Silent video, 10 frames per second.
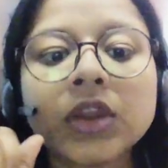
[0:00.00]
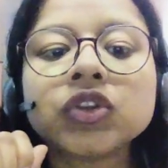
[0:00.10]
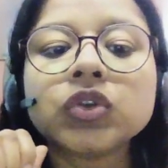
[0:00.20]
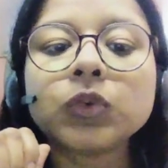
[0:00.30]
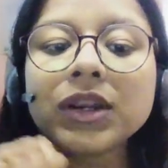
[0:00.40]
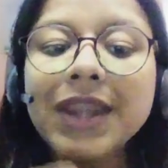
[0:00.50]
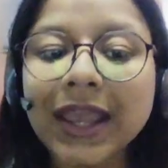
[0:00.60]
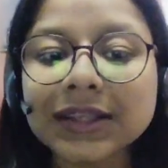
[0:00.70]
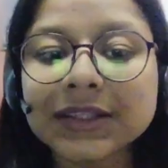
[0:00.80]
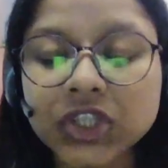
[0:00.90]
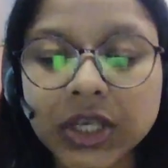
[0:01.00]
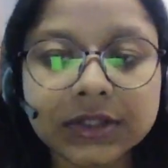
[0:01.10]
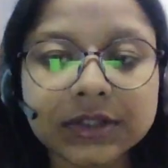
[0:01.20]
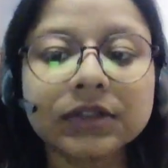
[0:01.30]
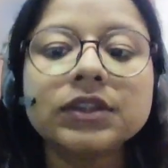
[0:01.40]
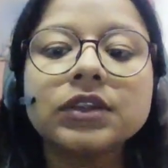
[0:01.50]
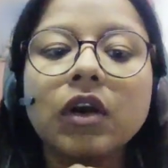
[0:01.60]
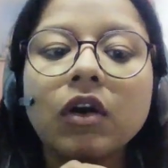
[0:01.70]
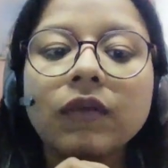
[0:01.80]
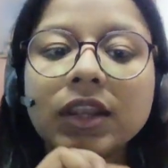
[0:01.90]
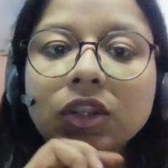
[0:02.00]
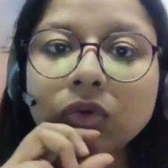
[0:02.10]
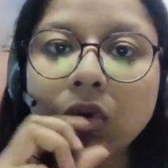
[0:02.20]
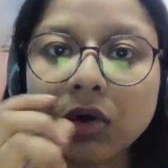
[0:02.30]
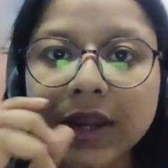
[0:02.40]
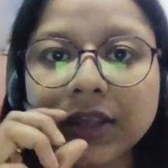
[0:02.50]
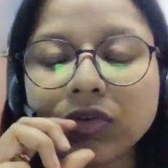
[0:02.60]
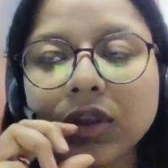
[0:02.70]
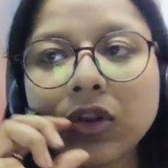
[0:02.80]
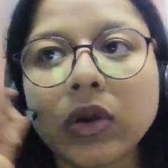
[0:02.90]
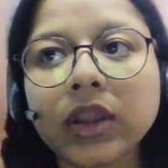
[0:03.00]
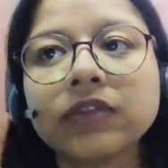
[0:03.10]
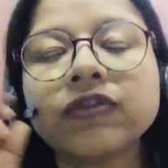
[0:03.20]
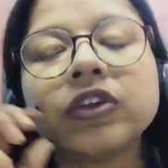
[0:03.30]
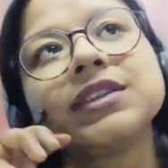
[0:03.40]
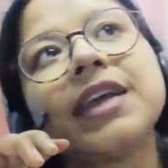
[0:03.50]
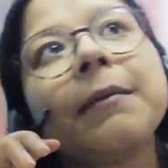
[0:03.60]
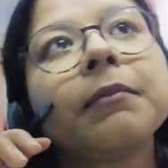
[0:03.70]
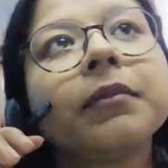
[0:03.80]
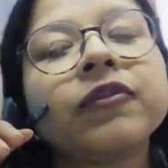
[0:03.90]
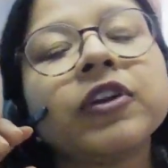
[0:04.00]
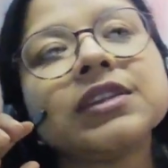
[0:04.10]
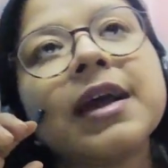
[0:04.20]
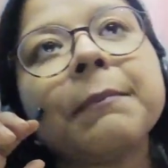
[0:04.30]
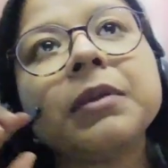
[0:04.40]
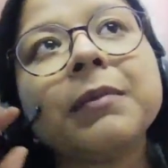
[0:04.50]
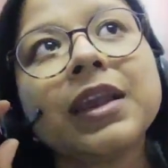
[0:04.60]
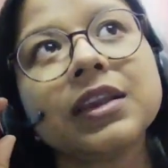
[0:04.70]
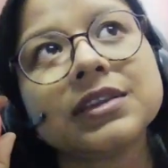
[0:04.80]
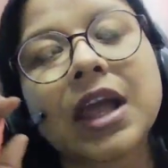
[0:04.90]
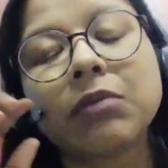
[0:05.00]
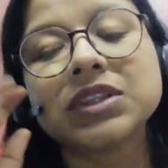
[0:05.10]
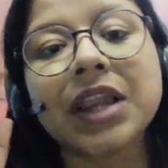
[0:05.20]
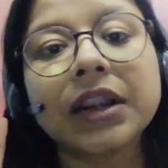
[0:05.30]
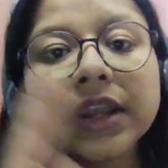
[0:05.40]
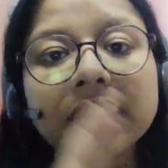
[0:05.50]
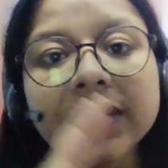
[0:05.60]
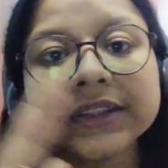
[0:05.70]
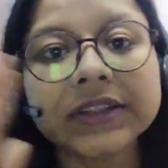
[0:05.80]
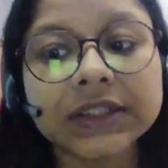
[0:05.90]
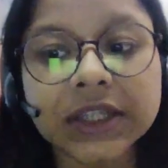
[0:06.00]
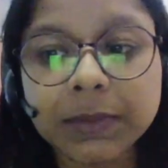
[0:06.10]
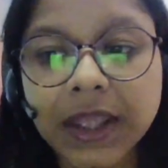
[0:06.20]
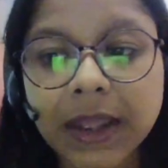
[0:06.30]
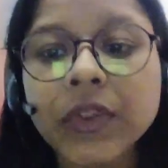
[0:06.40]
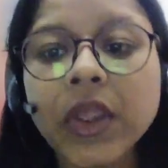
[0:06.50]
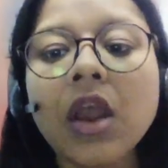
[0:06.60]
So what I suggest is uh, when you log, like you can log in for exam. For example, my exam is starting at 1:30 p.m.